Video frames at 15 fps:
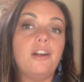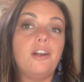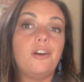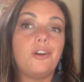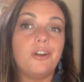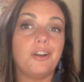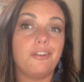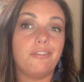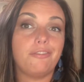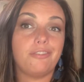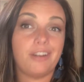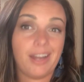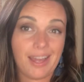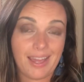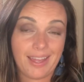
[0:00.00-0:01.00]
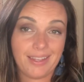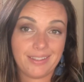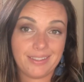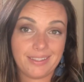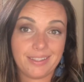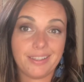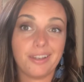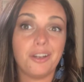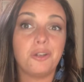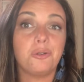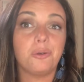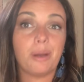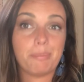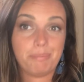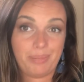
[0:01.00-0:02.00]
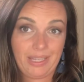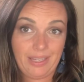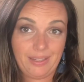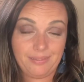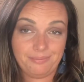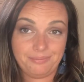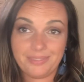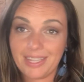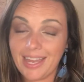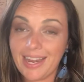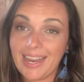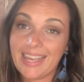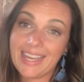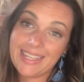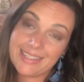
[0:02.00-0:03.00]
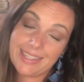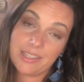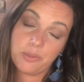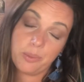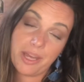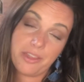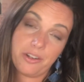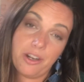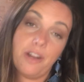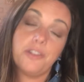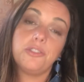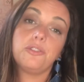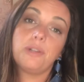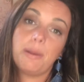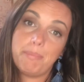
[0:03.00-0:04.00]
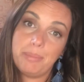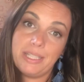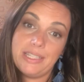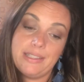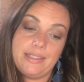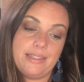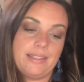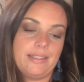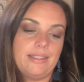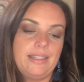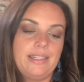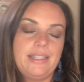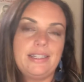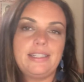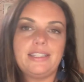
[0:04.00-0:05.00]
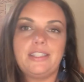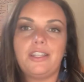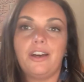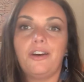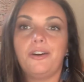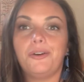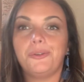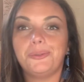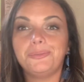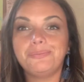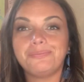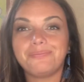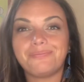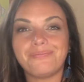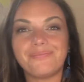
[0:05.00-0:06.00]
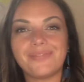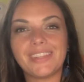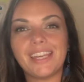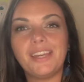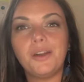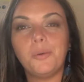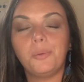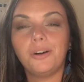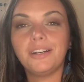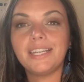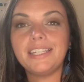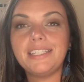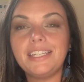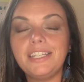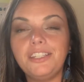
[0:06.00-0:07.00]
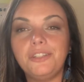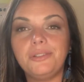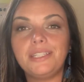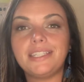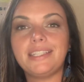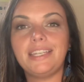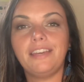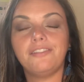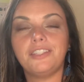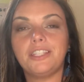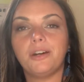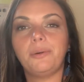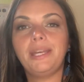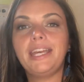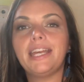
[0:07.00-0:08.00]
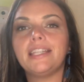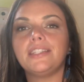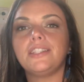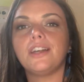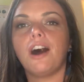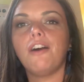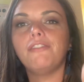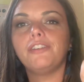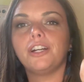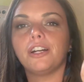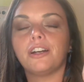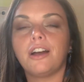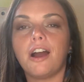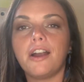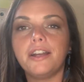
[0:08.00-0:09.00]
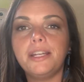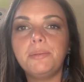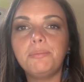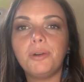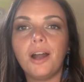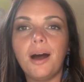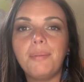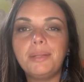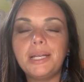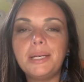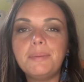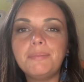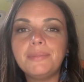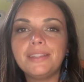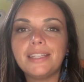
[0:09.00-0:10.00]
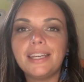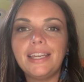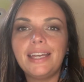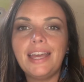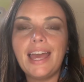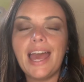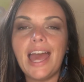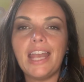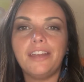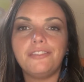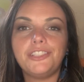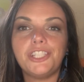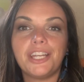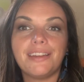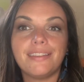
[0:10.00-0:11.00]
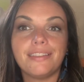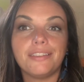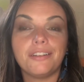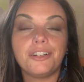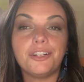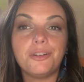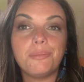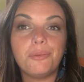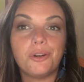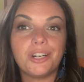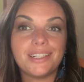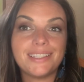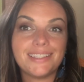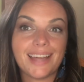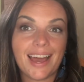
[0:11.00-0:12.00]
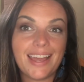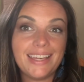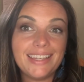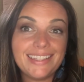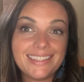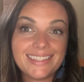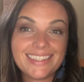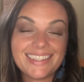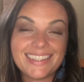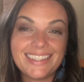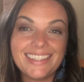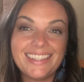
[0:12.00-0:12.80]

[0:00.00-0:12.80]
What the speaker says: her friends grumpy. And I guess that's why they're called grumplets. So we'll continue to see if Zoey can solve her garden problem and if she can learn more science